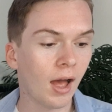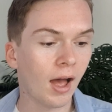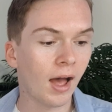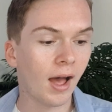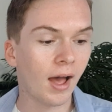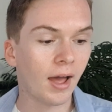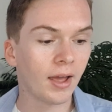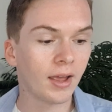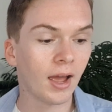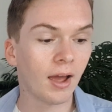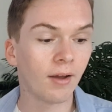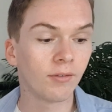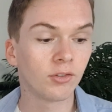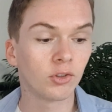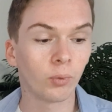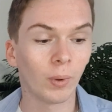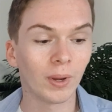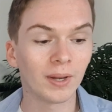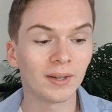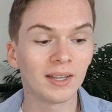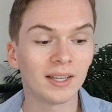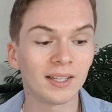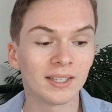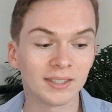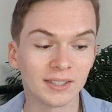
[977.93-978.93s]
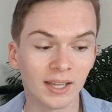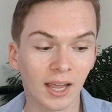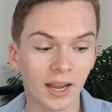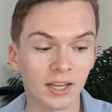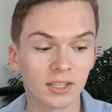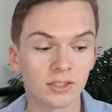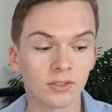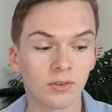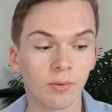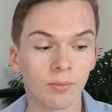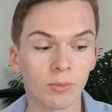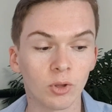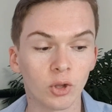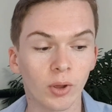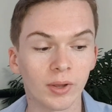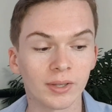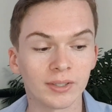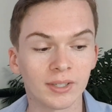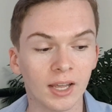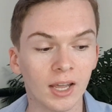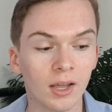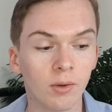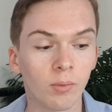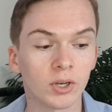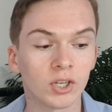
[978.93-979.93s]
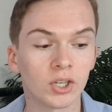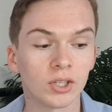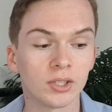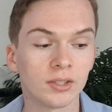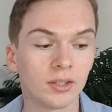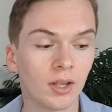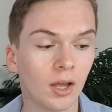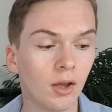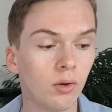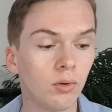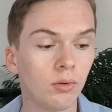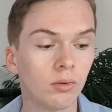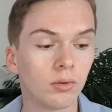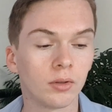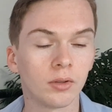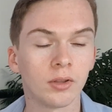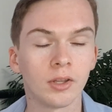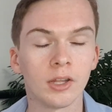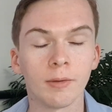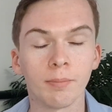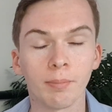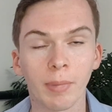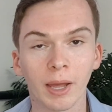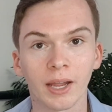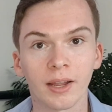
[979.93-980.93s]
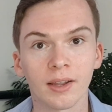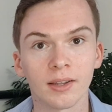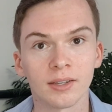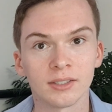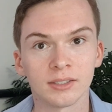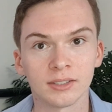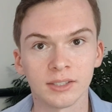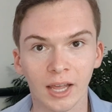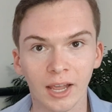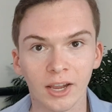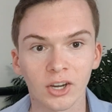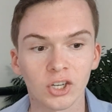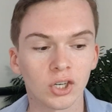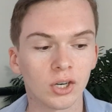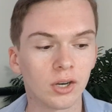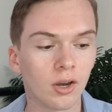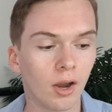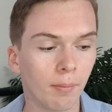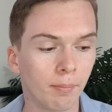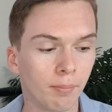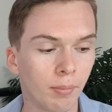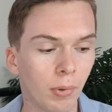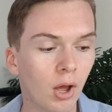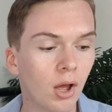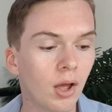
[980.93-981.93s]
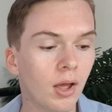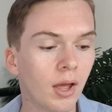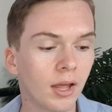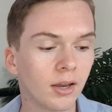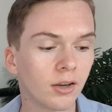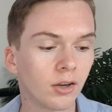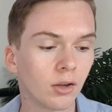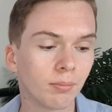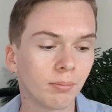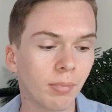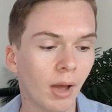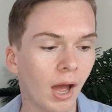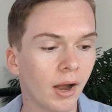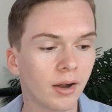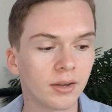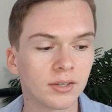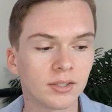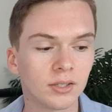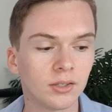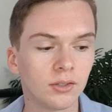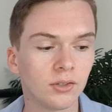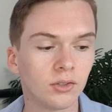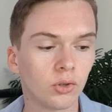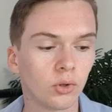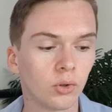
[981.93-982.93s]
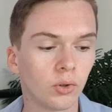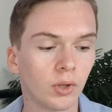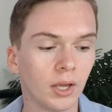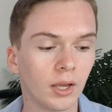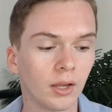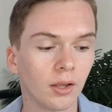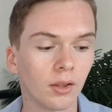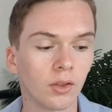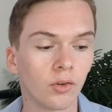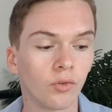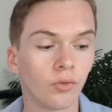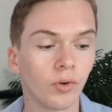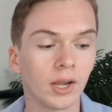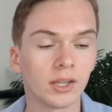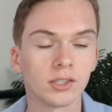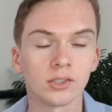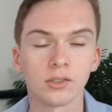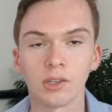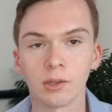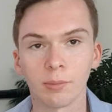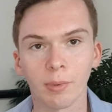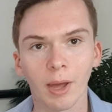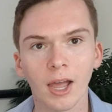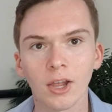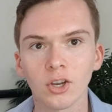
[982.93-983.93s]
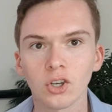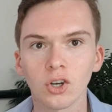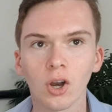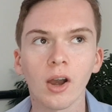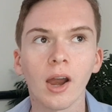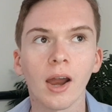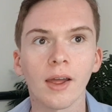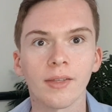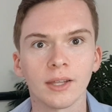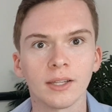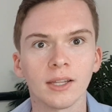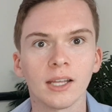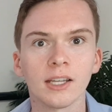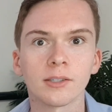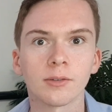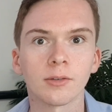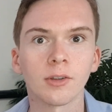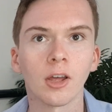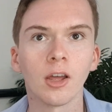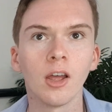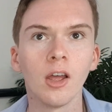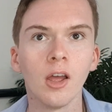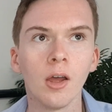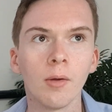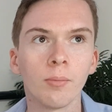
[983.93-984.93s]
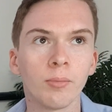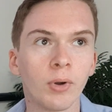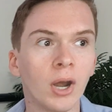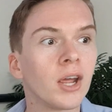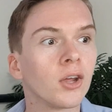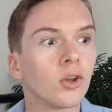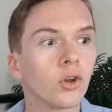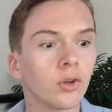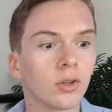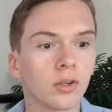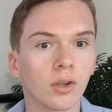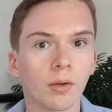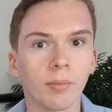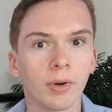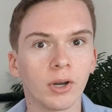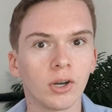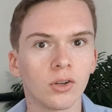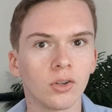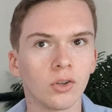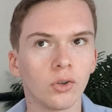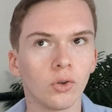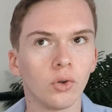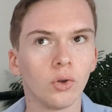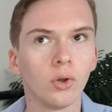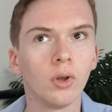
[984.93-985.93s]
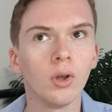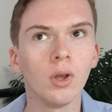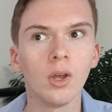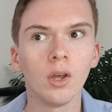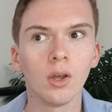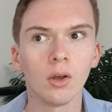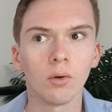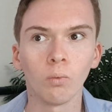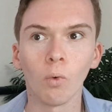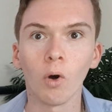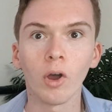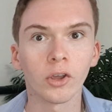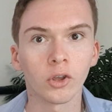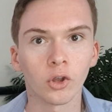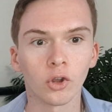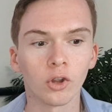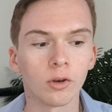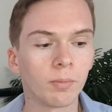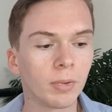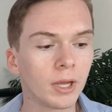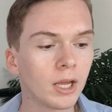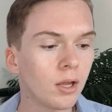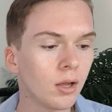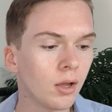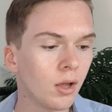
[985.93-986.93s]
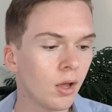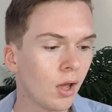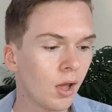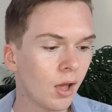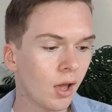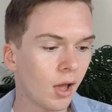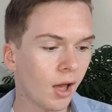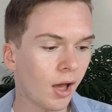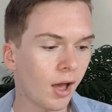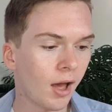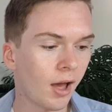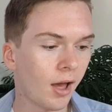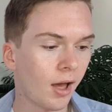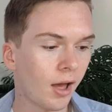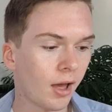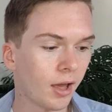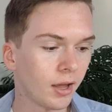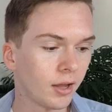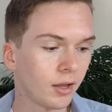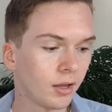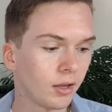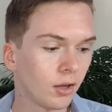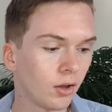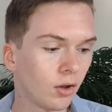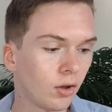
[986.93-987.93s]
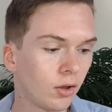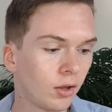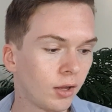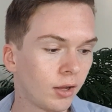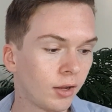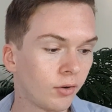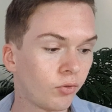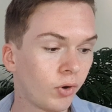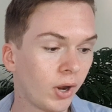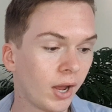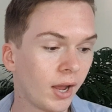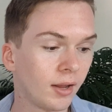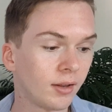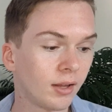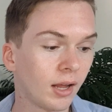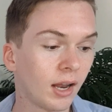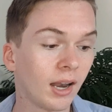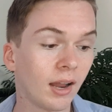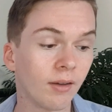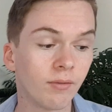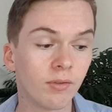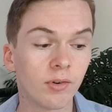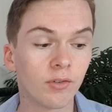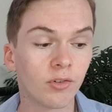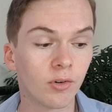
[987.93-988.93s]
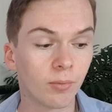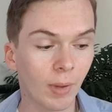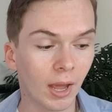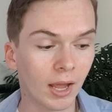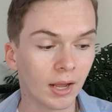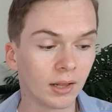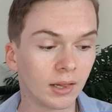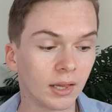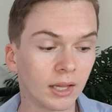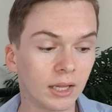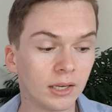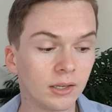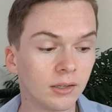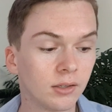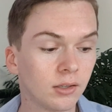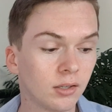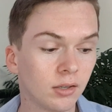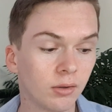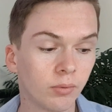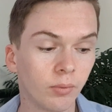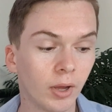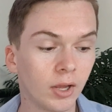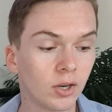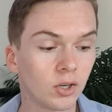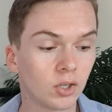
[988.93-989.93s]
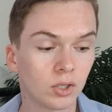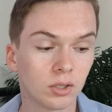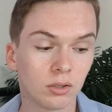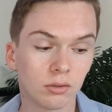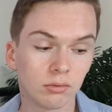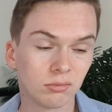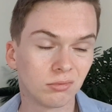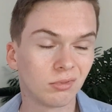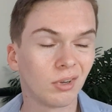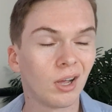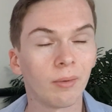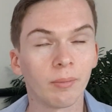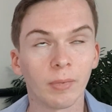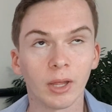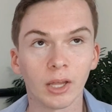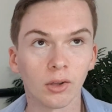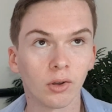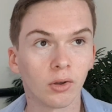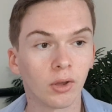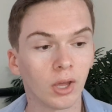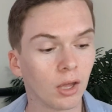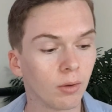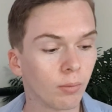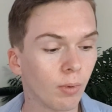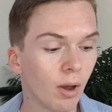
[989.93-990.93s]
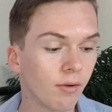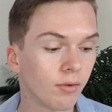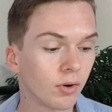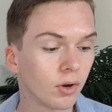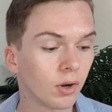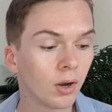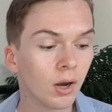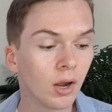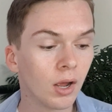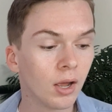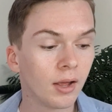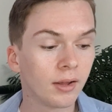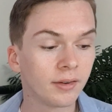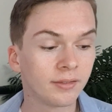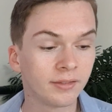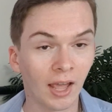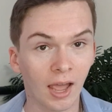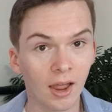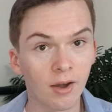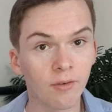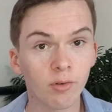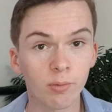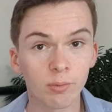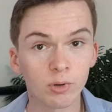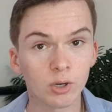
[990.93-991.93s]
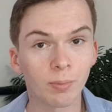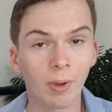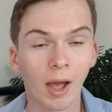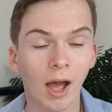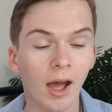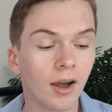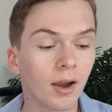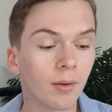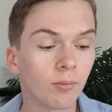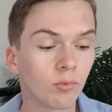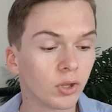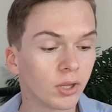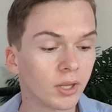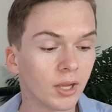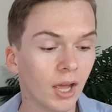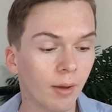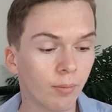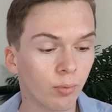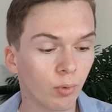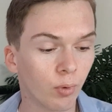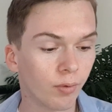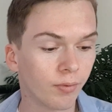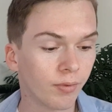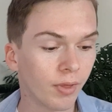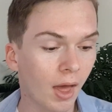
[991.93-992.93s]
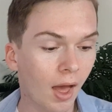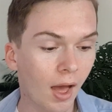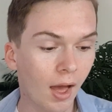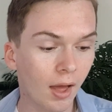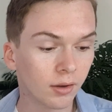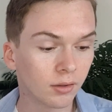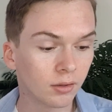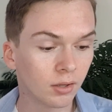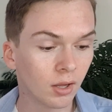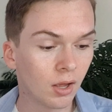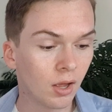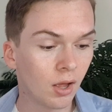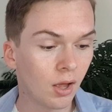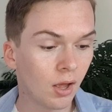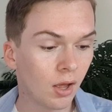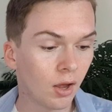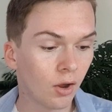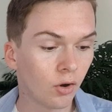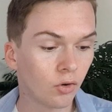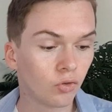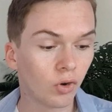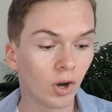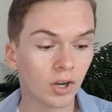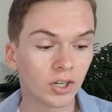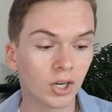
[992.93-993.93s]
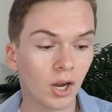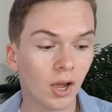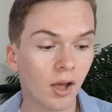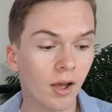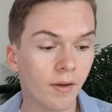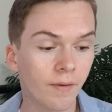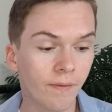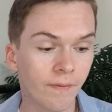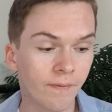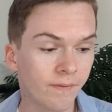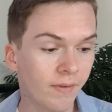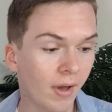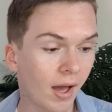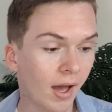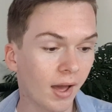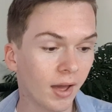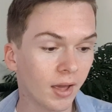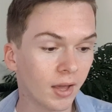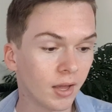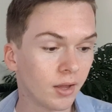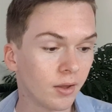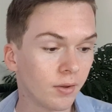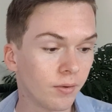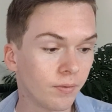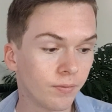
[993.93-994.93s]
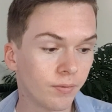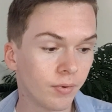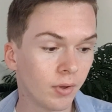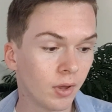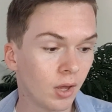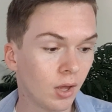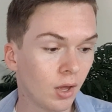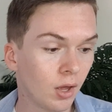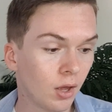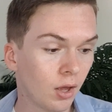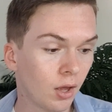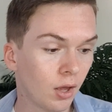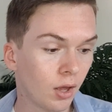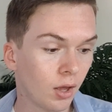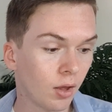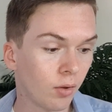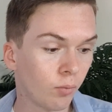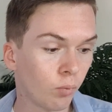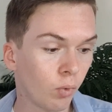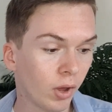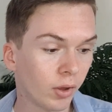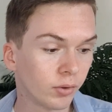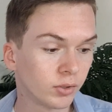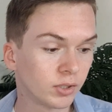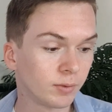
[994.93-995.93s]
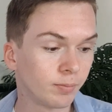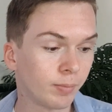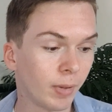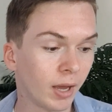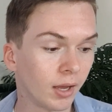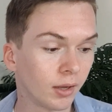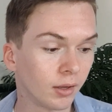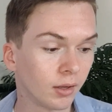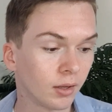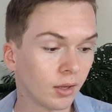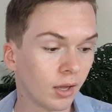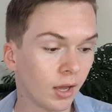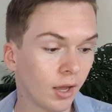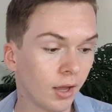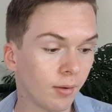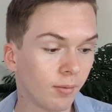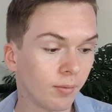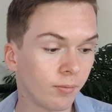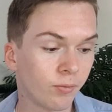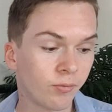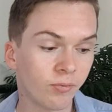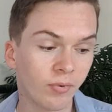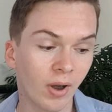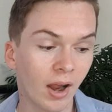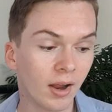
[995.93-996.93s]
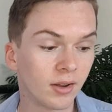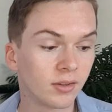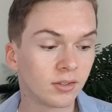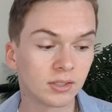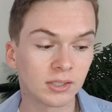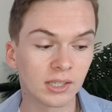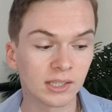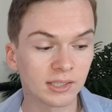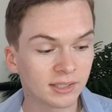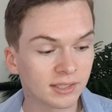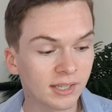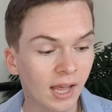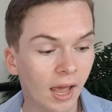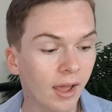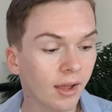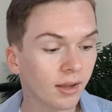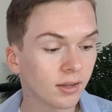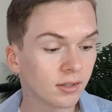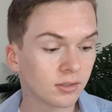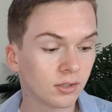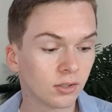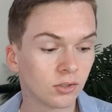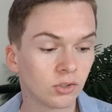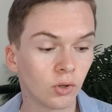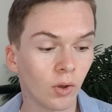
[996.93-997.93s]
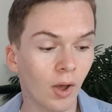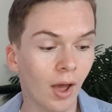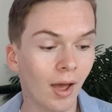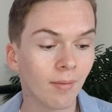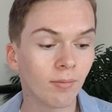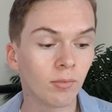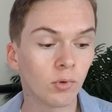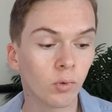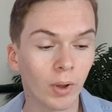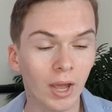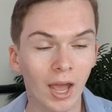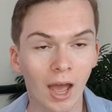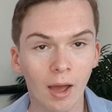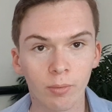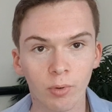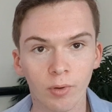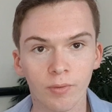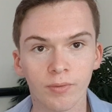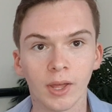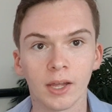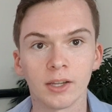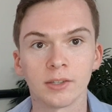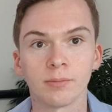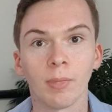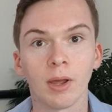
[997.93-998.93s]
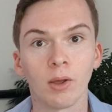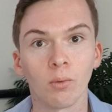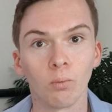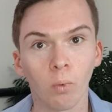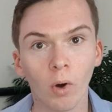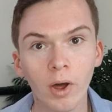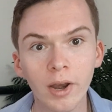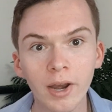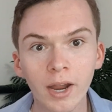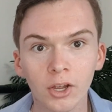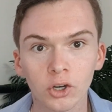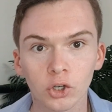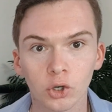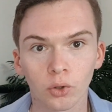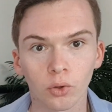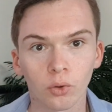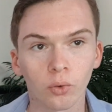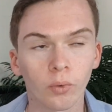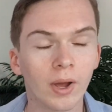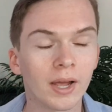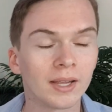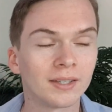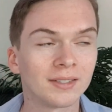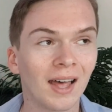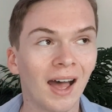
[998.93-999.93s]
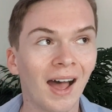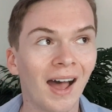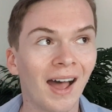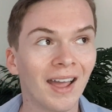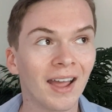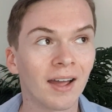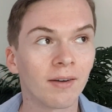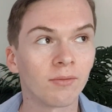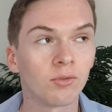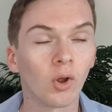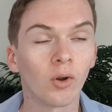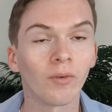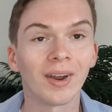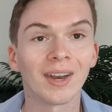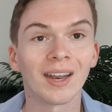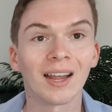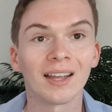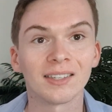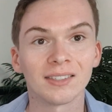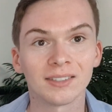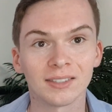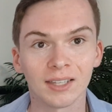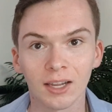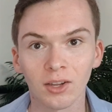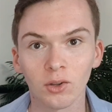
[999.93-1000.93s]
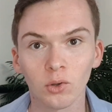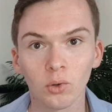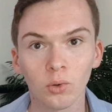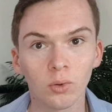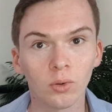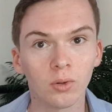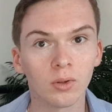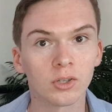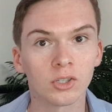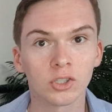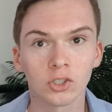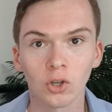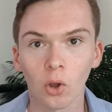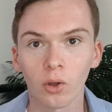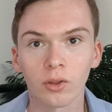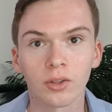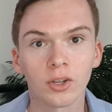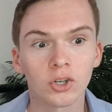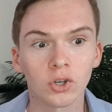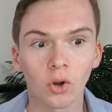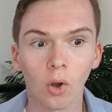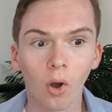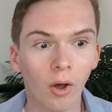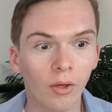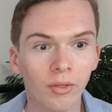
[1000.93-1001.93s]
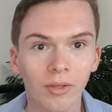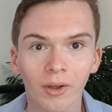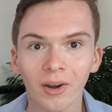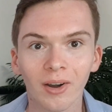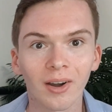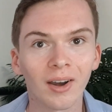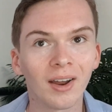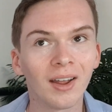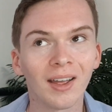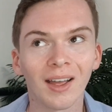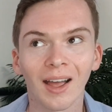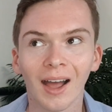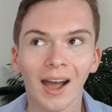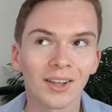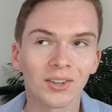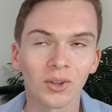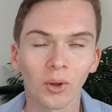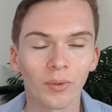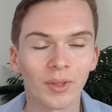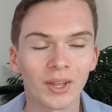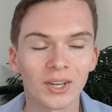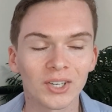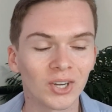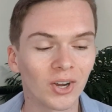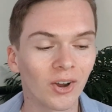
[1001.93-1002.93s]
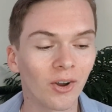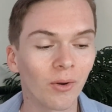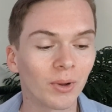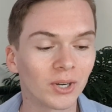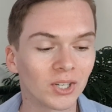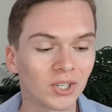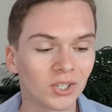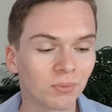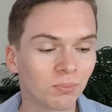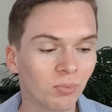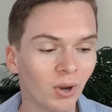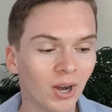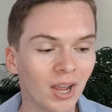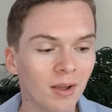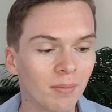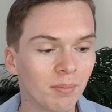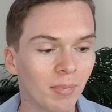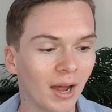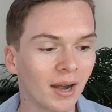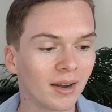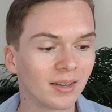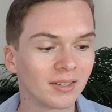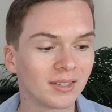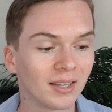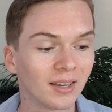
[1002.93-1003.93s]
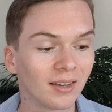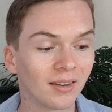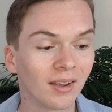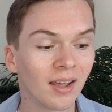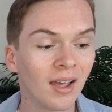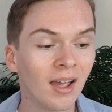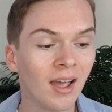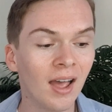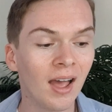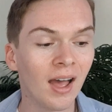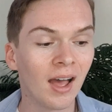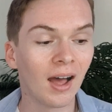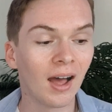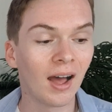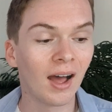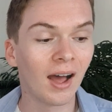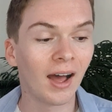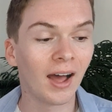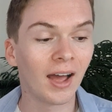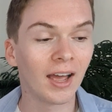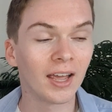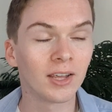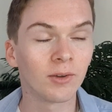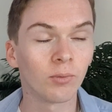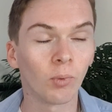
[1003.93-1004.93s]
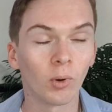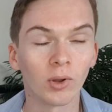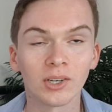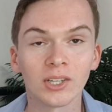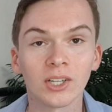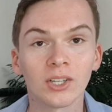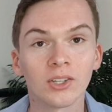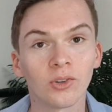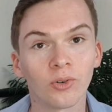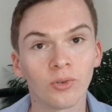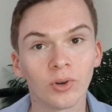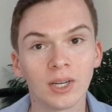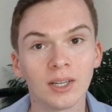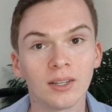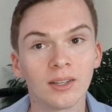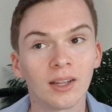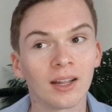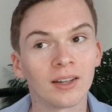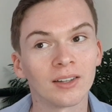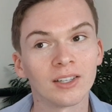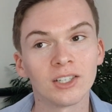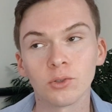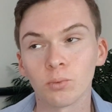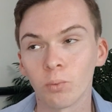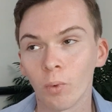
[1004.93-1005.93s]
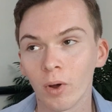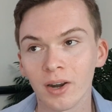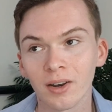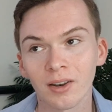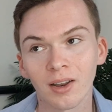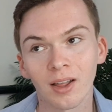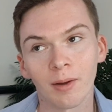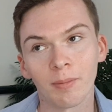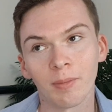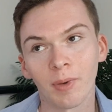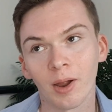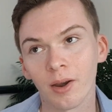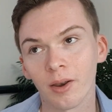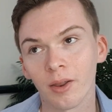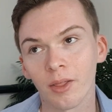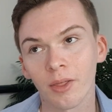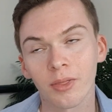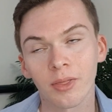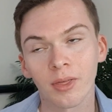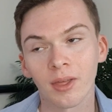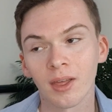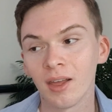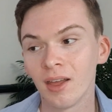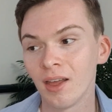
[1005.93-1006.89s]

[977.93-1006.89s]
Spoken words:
I have 26 from the USA, which is still the biggest section, but in comparison to like the rest of the pie chart, I think that's pretty good compared to what it could be. I read 11 from England, which I'm like, okay, whatever. 10 from Japan, I'm really happy with that. Russia, 5. What else is big? France, 6. So I'm quite happy with this. My one issue though is that I have not read a single Scottish author at all this year, which is pretty embarrassing. I wanted to read at least one a month.